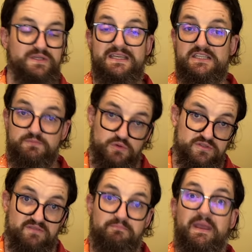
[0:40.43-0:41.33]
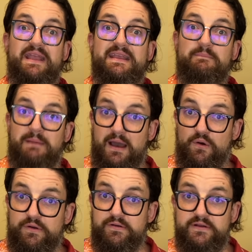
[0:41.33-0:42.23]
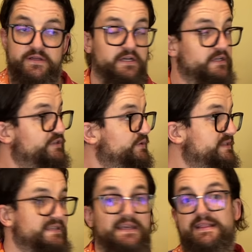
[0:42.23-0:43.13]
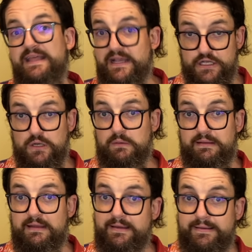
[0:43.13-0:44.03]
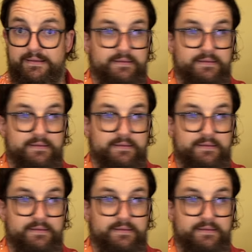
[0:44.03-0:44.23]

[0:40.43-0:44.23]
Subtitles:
teaspoons of baking powder. So let's get that going, huh?